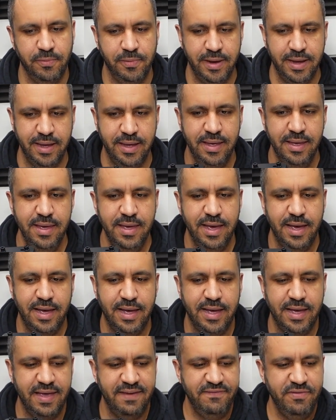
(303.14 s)
way.
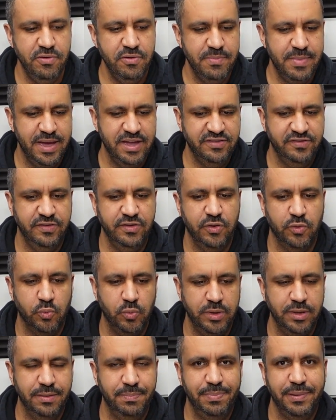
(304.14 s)
If you imagine your
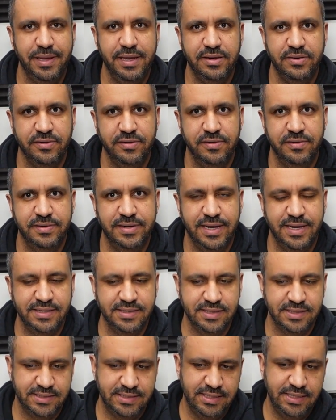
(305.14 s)
wheel plate or your
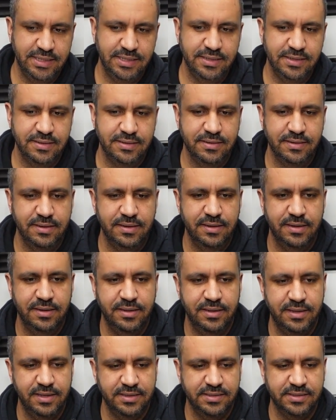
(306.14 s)
desk is here,
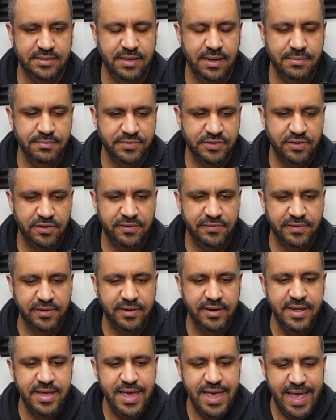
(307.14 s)
this comes
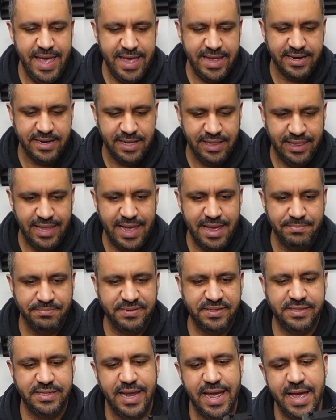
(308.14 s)
over and
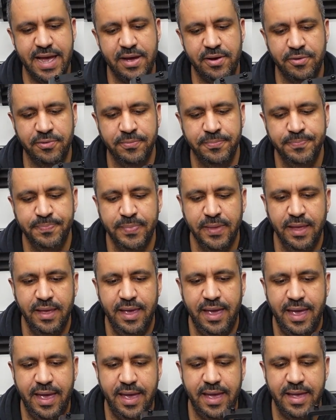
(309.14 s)
clamps down.
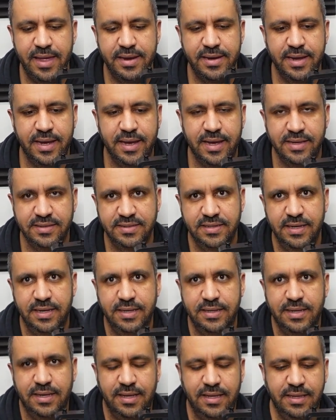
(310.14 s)
And it's
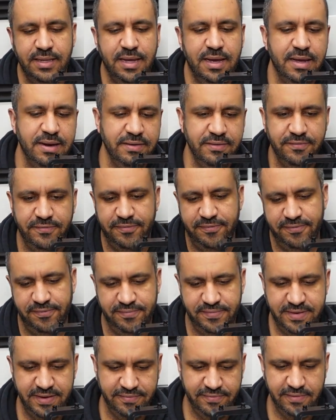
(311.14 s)
got a lot
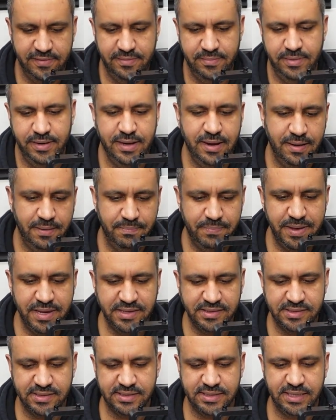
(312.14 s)
of different
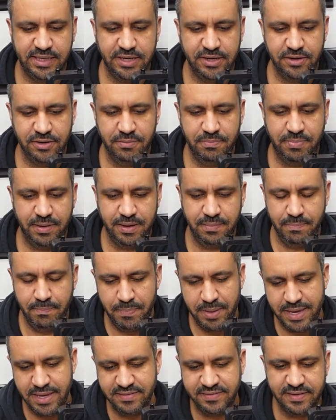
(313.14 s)
pieces here, but
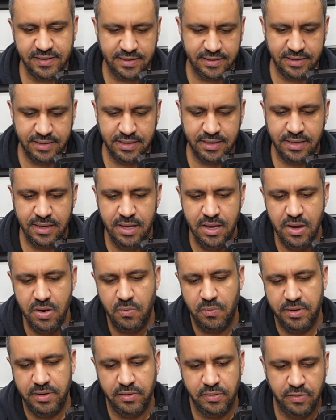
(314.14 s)
basically
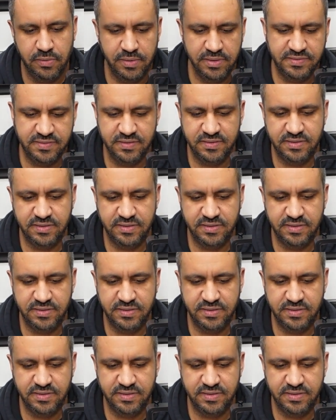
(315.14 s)
what you're going to